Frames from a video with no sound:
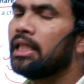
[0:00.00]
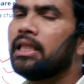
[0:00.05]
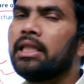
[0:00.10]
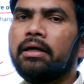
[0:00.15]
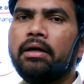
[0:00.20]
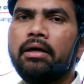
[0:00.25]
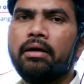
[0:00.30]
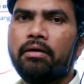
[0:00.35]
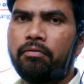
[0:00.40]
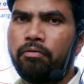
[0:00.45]

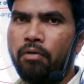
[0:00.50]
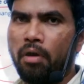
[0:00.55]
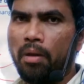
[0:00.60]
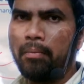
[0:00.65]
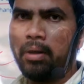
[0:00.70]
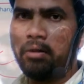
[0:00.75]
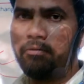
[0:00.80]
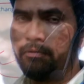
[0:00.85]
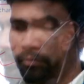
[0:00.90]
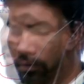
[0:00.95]
the
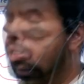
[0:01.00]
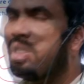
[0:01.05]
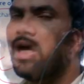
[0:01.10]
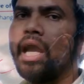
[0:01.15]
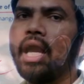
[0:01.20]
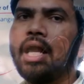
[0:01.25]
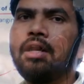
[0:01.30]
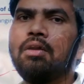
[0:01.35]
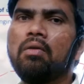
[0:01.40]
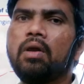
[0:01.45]
form of
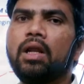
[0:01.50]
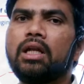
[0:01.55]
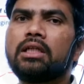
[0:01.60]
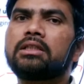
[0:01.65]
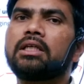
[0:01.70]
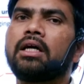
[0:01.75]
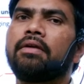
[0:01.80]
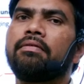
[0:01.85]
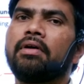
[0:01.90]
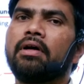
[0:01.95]
annual
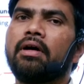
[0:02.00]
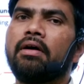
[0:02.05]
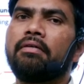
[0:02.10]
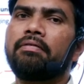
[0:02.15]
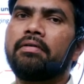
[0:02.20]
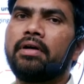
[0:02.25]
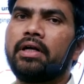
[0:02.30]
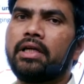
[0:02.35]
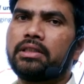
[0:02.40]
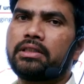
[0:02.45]
survey
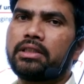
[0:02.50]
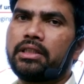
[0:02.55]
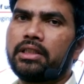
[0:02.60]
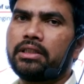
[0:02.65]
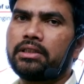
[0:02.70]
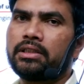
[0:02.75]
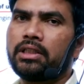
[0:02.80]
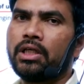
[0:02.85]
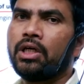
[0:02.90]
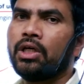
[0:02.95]
of
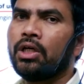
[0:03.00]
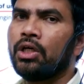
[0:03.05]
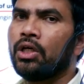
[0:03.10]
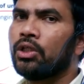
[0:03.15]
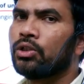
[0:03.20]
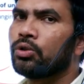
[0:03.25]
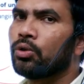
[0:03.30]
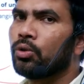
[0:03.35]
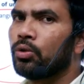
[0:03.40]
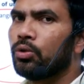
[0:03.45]
industries.
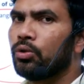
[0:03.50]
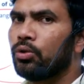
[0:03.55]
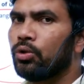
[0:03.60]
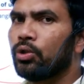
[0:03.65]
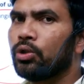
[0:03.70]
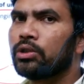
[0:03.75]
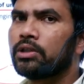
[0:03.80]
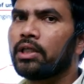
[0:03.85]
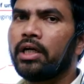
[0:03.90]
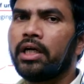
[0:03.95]
So
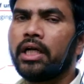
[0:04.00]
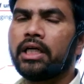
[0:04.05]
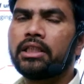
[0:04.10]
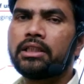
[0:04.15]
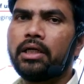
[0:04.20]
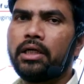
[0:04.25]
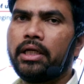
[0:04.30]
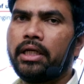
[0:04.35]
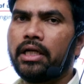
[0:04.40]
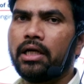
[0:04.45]
those
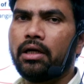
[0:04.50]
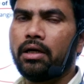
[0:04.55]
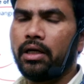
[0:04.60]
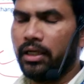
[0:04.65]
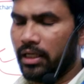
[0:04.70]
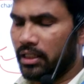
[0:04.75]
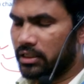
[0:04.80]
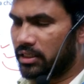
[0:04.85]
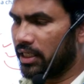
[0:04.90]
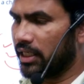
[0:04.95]

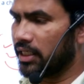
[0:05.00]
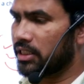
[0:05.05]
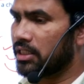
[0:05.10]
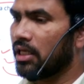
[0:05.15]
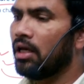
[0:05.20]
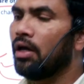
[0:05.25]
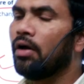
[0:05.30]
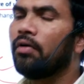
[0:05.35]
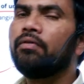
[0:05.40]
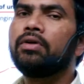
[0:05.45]
industries
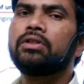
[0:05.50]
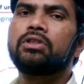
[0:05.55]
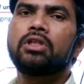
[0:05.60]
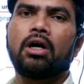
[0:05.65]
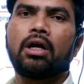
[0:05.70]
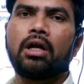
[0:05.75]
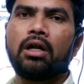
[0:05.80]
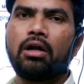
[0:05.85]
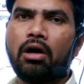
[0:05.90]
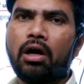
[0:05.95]
which
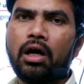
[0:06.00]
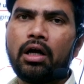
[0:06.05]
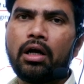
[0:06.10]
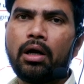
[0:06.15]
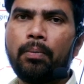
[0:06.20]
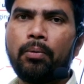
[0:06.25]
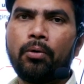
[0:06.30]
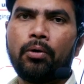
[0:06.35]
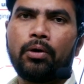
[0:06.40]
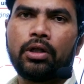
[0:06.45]
are not
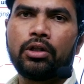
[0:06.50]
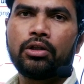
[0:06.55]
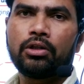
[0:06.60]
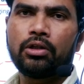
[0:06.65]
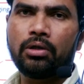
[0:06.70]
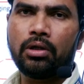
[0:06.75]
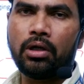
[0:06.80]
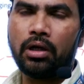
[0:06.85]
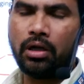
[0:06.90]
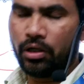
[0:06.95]
reporting to
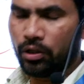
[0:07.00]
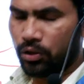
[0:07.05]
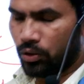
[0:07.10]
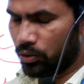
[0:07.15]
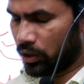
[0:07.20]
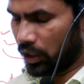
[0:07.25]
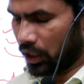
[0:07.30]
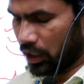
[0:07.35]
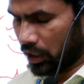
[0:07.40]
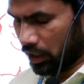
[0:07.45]

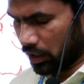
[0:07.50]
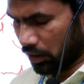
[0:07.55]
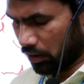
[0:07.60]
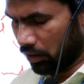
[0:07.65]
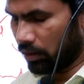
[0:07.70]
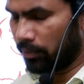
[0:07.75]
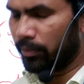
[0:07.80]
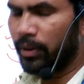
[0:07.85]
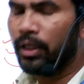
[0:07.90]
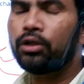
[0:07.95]
the
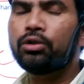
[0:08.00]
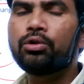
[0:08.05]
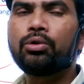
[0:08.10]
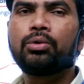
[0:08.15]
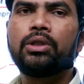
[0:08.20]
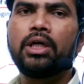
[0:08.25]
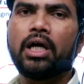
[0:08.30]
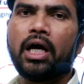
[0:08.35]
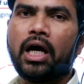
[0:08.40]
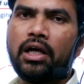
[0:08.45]
government
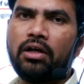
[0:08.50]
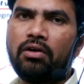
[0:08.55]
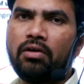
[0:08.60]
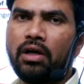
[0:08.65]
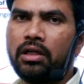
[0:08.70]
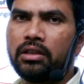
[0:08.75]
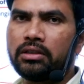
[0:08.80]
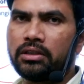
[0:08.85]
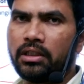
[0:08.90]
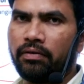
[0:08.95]
through the
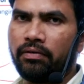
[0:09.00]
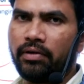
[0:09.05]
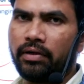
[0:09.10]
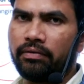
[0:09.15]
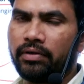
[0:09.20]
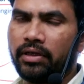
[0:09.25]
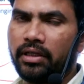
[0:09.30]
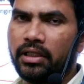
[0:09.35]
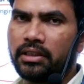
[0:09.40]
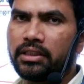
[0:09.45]
annual survey
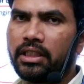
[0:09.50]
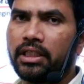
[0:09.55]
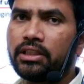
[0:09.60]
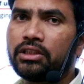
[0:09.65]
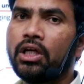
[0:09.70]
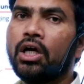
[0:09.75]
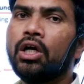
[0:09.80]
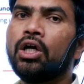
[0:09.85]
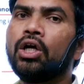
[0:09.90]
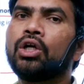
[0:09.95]
of
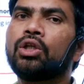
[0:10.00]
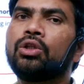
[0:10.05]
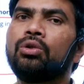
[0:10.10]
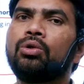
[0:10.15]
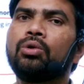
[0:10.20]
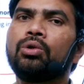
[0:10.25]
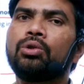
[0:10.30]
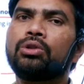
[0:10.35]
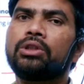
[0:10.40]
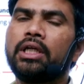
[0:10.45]
industries,
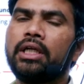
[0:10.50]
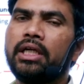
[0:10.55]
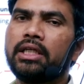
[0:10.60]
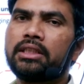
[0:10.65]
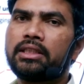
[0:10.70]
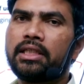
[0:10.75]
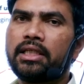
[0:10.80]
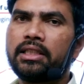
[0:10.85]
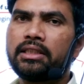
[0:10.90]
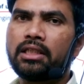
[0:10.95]
those
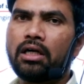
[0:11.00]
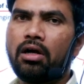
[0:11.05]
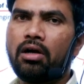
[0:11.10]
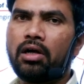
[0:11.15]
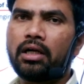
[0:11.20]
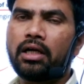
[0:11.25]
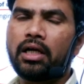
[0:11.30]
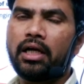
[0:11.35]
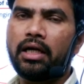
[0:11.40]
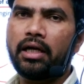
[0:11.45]
industries
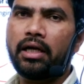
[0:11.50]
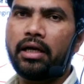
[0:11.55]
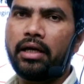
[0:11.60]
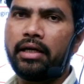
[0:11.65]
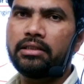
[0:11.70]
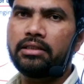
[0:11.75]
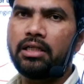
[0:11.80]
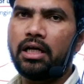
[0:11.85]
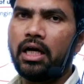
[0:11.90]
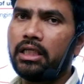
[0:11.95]
are
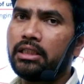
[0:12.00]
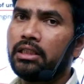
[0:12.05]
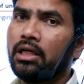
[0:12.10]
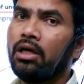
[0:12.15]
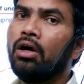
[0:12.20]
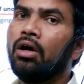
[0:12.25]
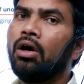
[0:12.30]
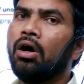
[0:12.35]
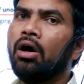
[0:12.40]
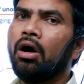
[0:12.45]
categorized as
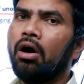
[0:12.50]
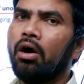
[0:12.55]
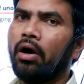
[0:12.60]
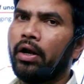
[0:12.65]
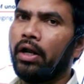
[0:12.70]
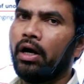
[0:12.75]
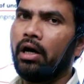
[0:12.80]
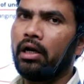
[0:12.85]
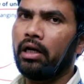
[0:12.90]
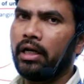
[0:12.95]

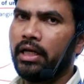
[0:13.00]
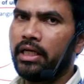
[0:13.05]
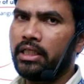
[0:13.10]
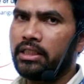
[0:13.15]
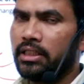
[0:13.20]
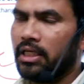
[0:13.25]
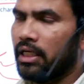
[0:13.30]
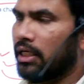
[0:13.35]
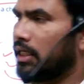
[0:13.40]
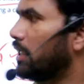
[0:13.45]
unorganized
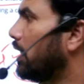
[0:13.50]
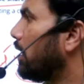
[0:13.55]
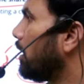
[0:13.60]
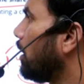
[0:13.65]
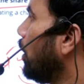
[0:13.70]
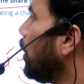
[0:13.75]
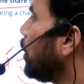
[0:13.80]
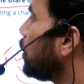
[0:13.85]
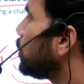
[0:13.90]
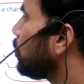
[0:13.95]
sector.
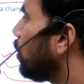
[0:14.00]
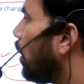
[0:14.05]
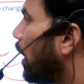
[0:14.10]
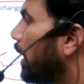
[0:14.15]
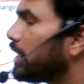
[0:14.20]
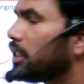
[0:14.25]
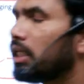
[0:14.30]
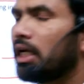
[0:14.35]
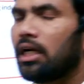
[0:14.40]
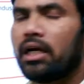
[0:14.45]
So
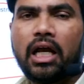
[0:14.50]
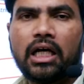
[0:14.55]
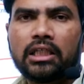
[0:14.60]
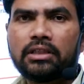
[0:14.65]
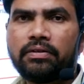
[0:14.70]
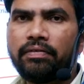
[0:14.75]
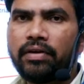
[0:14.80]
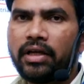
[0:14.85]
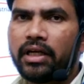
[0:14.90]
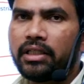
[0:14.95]
another
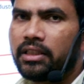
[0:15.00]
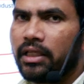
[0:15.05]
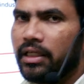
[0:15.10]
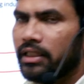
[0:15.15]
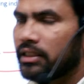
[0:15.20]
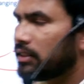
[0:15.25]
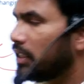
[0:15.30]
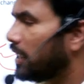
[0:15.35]
classification is